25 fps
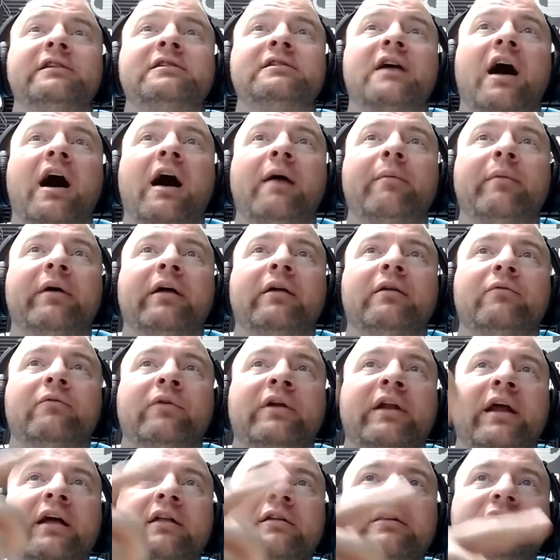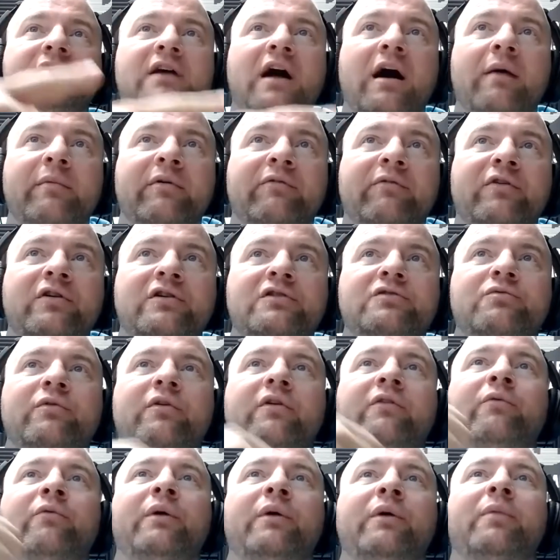Comet, when Halley's Comet first
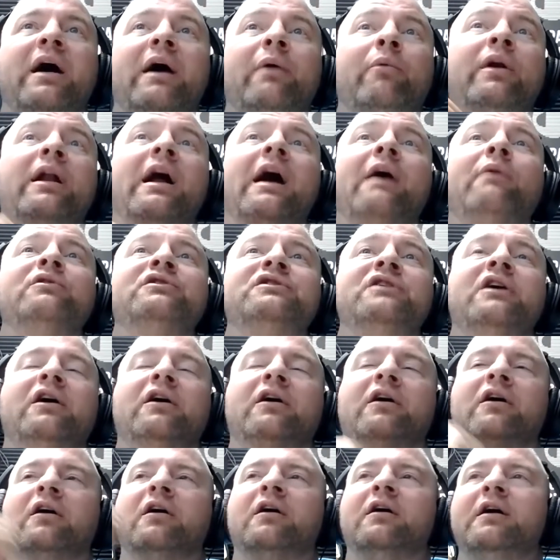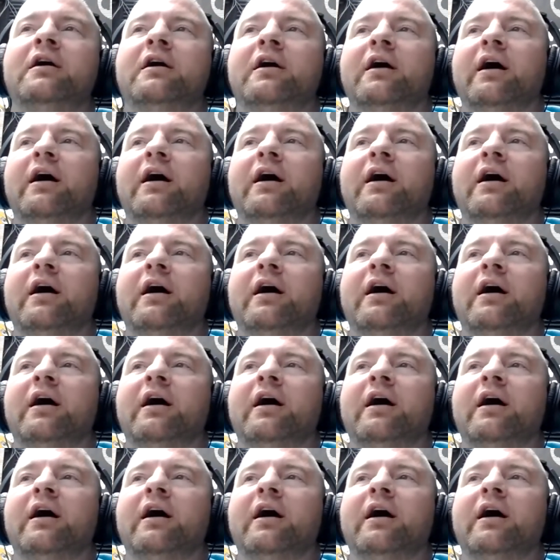went by when I was younger.